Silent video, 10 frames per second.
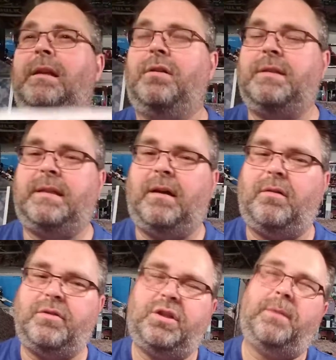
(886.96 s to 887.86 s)
on
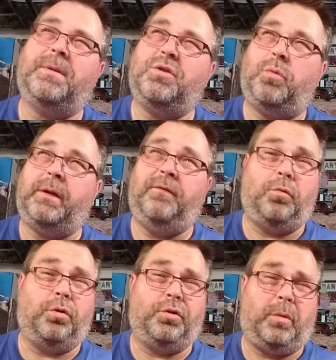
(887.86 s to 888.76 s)
sale as cheap as $24
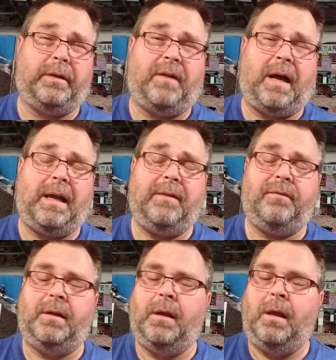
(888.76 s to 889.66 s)
or $25.
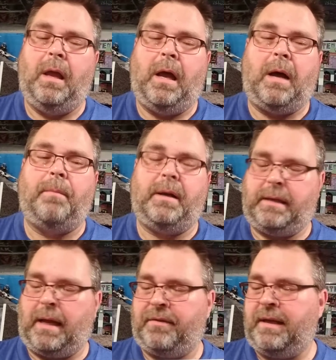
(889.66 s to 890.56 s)

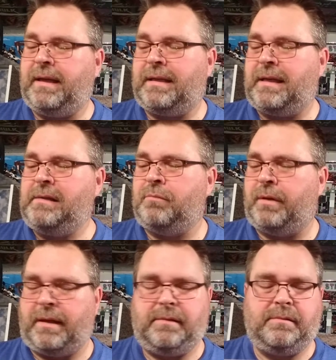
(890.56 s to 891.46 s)
But I think
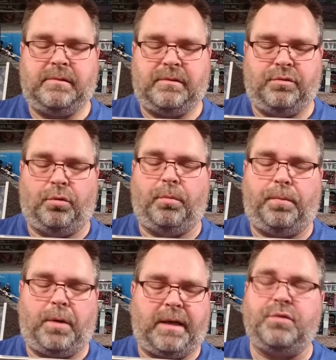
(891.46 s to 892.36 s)
when the normal
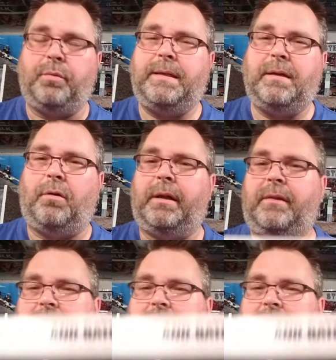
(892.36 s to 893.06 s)
price retail on it, they